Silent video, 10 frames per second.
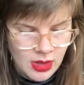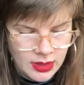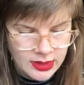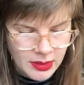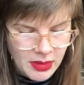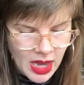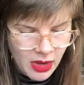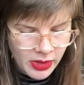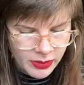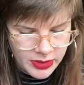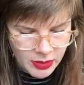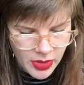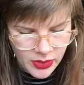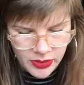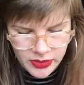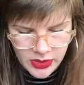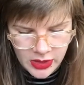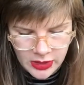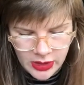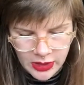Somehow it was opposed to the
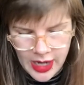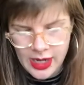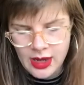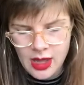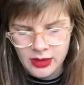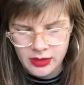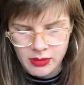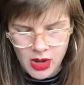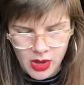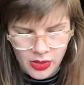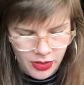little hay-colored moth.